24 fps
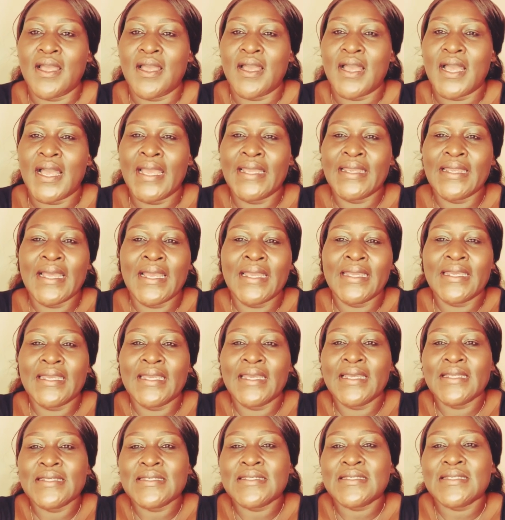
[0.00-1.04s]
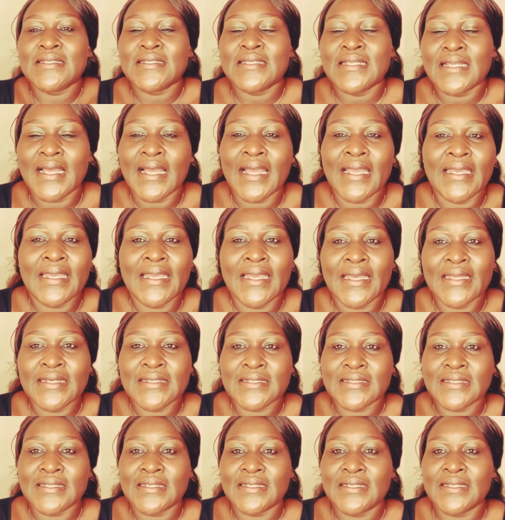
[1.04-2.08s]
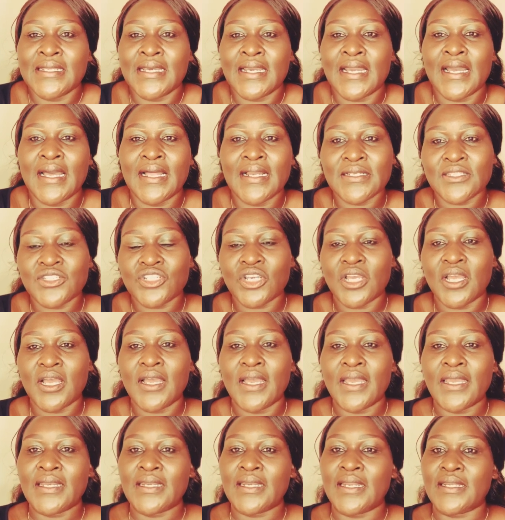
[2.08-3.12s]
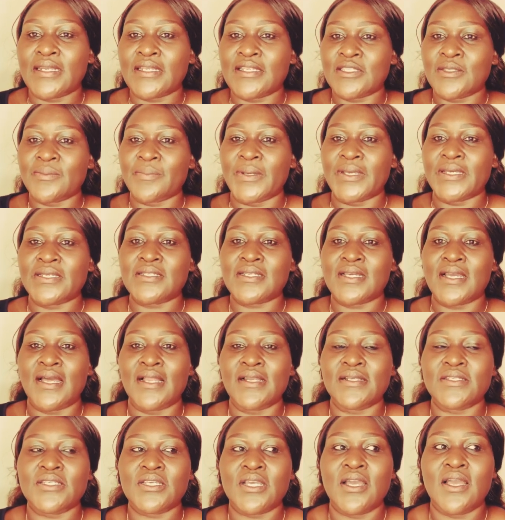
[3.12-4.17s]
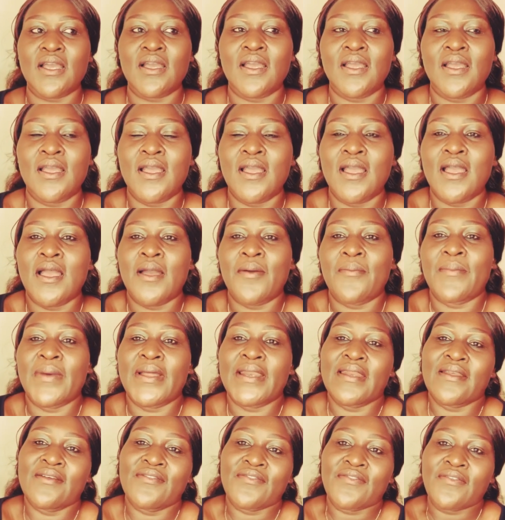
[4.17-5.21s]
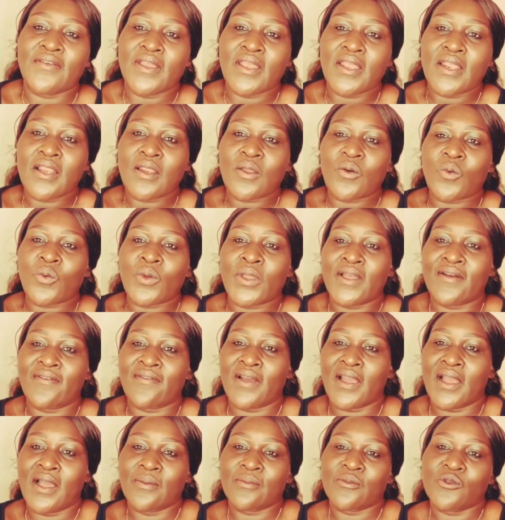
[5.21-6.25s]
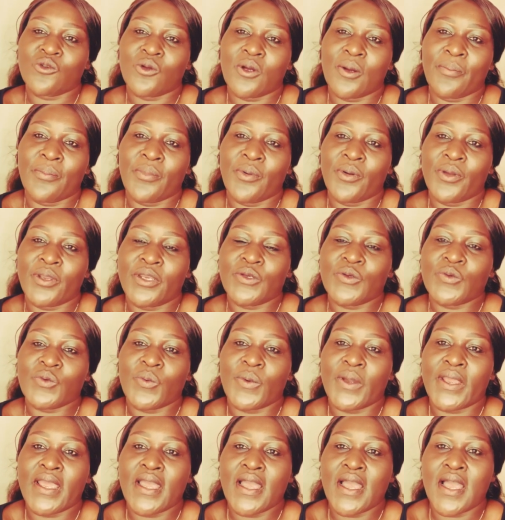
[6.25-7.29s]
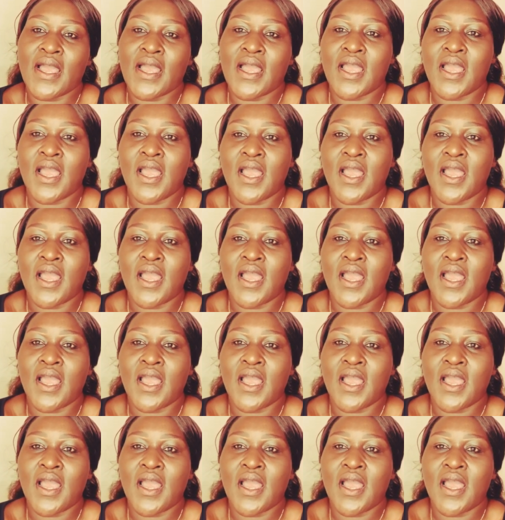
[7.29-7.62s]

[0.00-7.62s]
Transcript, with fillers: I, I get I get the culture and I respect culture, but I feel we have come to a point where